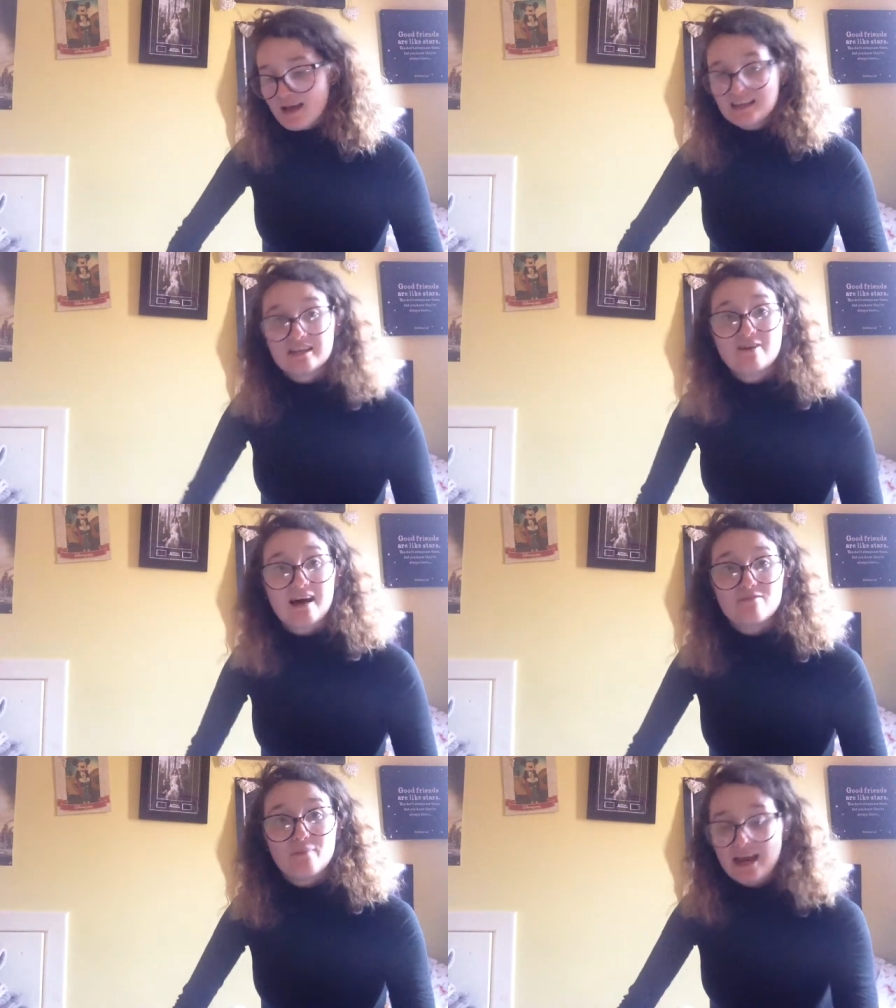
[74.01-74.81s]
I still
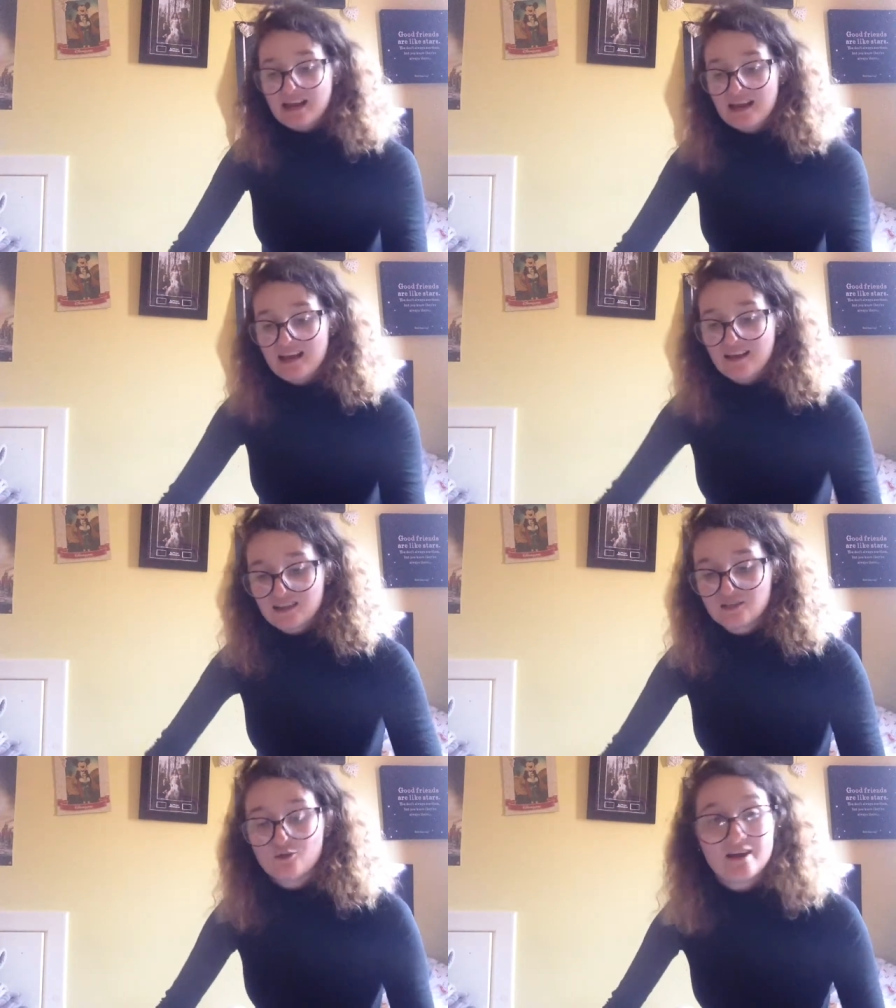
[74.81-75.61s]
have mine, like
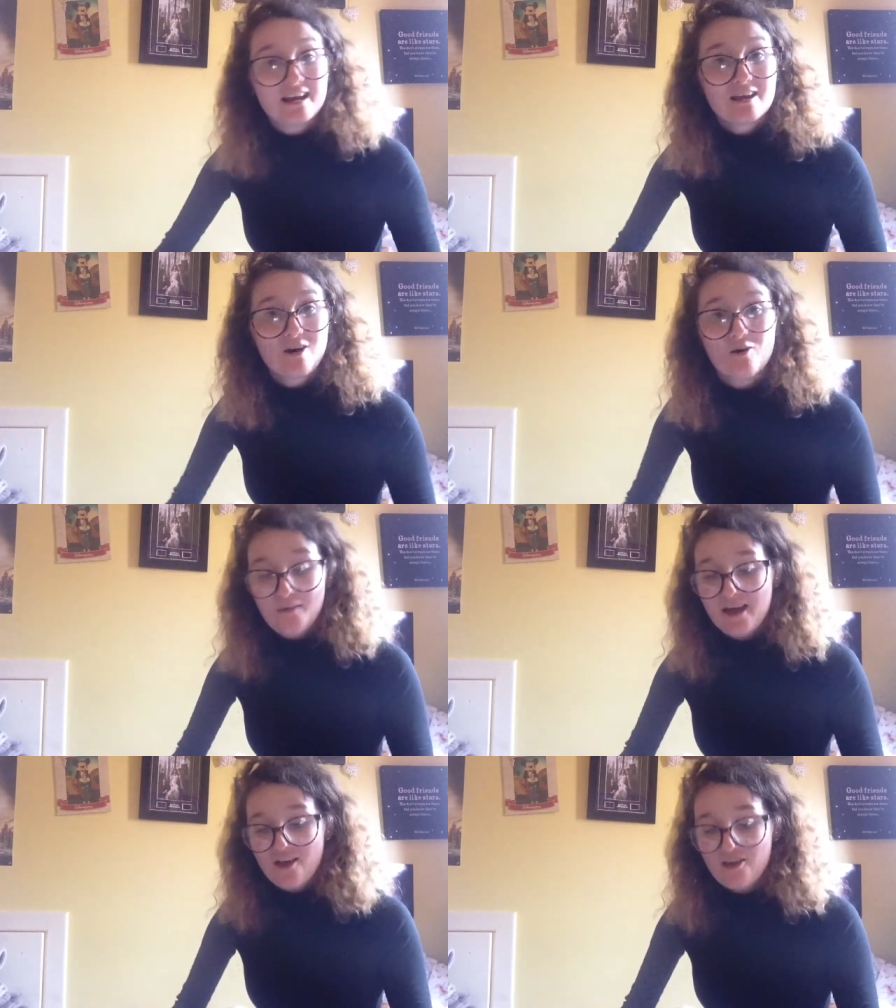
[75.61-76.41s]
storing all
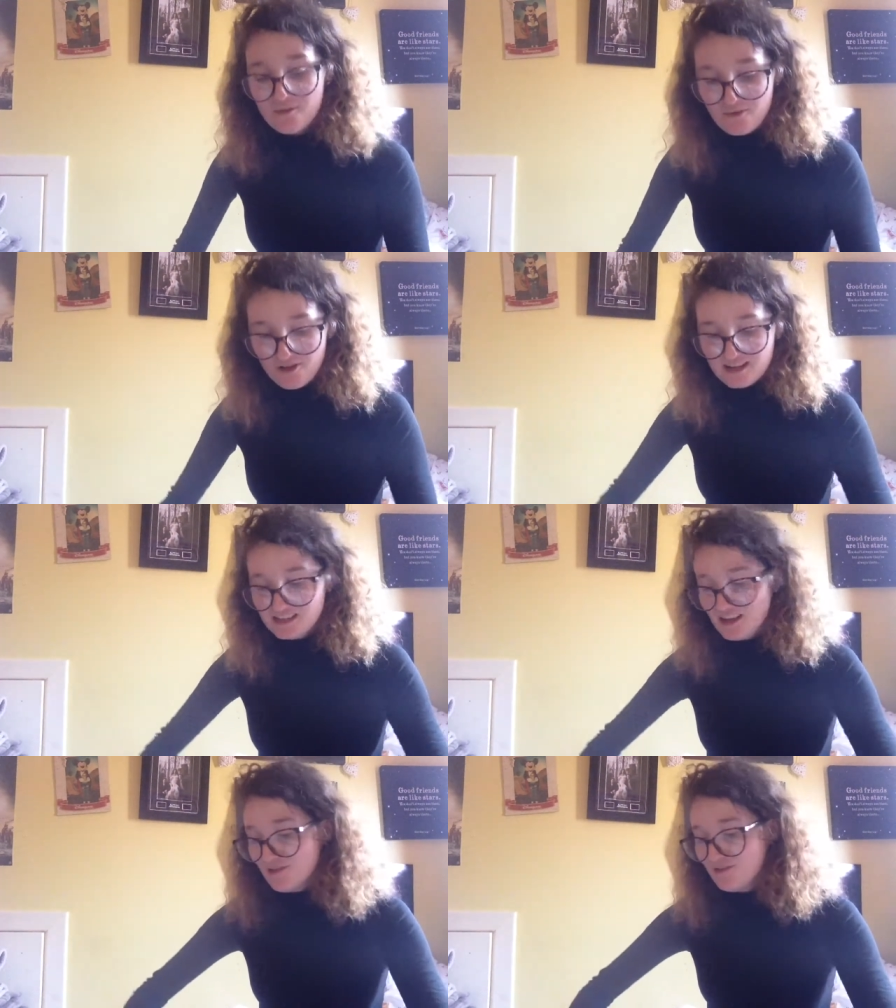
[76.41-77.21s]
my other beauty
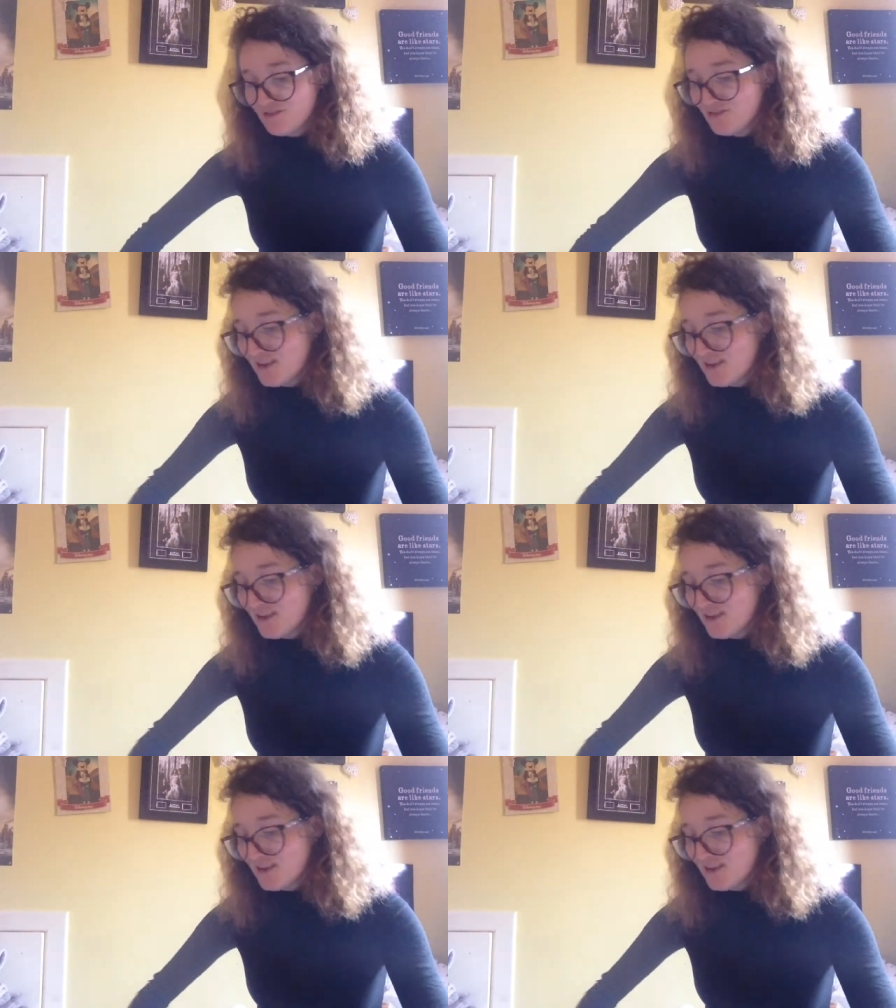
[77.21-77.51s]
stuff,